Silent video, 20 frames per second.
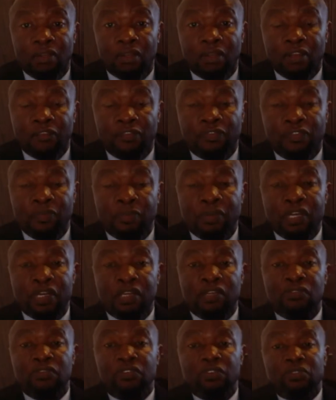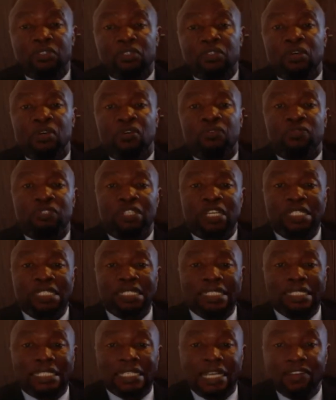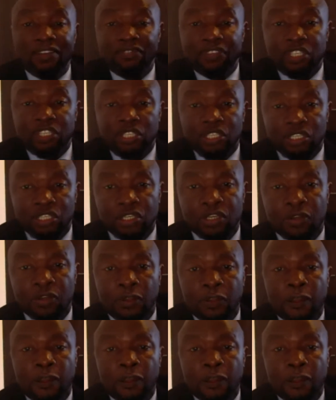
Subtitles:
If the matter was of such gravity